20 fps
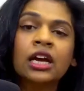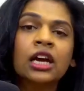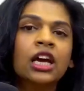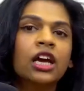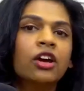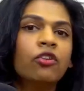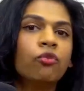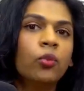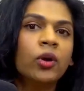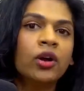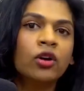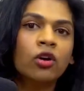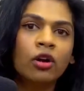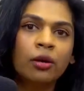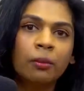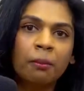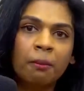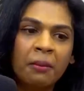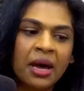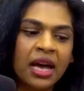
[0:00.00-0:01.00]
if we're
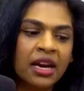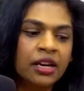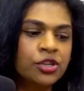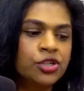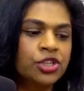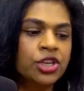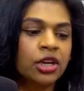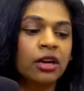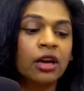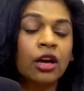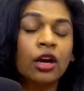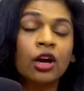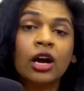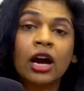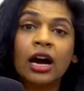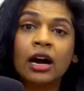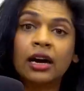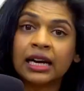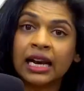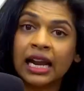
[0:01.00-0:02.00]
not managing
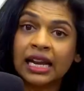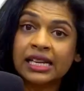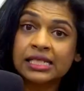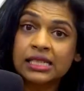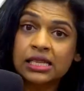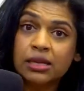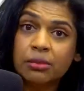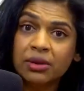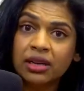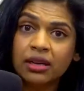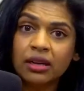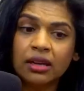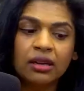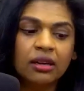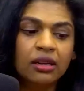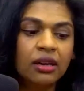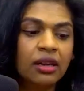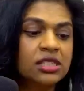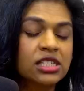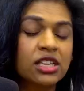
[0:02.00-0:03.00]
glycemic
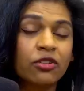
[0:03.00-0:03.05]
index,